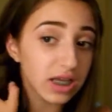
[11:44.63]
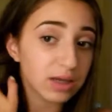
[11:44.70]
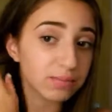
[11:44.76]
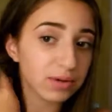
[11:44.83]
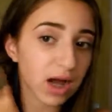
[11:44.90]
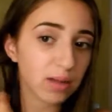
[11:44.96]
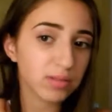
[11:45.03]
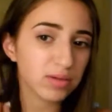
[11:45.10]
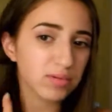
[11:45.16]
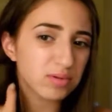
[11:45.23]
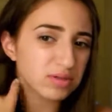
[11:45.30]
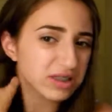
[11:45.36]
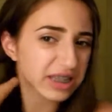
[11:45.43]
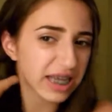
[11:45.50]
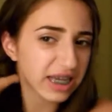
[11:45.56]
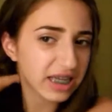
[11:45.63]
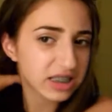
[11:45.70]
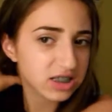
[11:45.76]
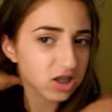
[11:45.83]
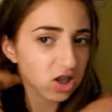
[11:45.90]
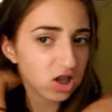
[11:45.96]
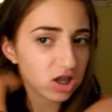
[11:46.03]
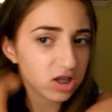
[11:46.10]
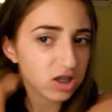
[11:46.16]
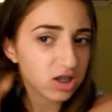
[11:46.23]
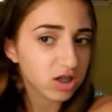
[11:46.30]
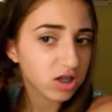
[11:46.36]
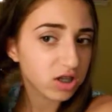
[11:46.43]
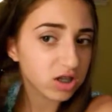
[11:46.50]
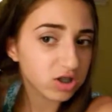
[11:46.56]
it probably won't take as long
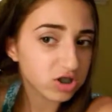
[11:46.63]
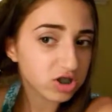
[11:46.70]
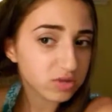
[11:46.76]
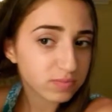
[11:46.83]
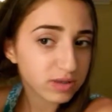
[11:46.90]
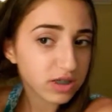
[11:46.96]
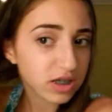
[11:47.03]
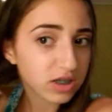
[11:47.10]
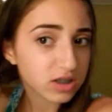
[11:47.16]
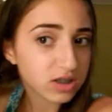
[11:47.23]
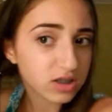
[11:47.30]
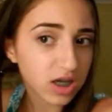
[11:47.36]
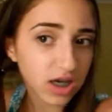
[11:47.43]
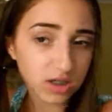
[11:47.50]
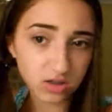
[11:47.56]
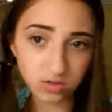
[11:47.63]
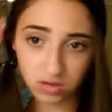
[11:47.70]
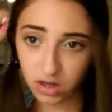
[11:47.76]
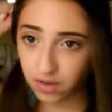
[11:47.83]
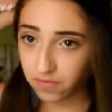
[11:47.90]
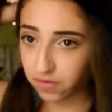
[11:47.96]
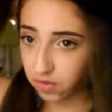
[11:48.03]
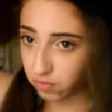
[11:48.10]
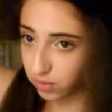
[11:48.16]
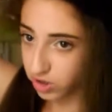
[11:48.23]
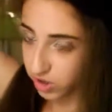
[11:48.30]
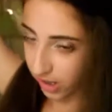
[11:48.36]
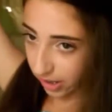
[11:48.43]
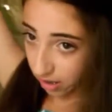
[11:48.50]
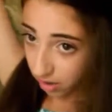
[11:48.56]
just because I do have so
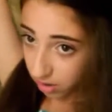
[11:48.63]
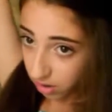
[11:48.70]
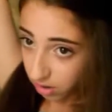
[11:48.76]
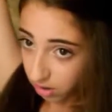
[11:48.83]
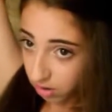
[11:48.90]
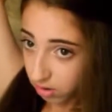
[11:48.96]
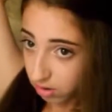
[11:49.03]
much hair.